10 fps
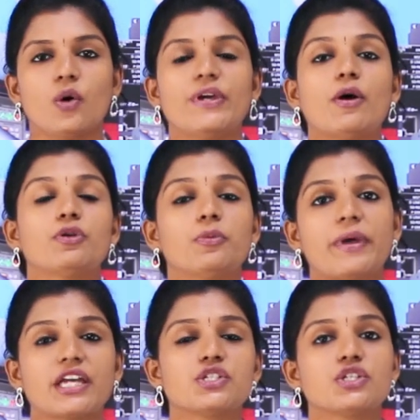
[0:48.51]
we have to
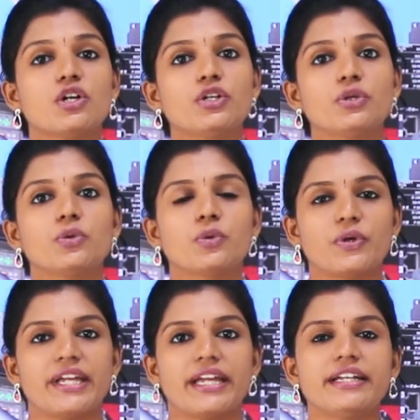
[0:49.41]
make sure to
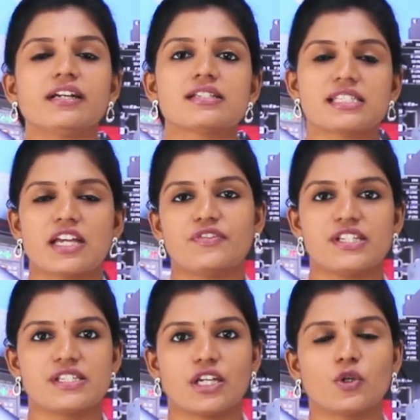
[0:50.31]
create a safety
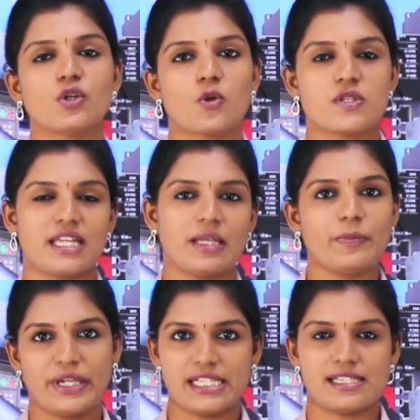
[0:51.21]
circuit outside the
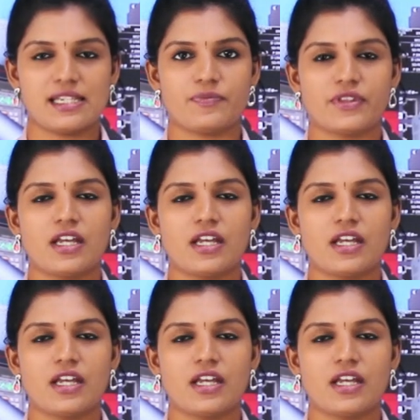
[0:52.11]
PLC.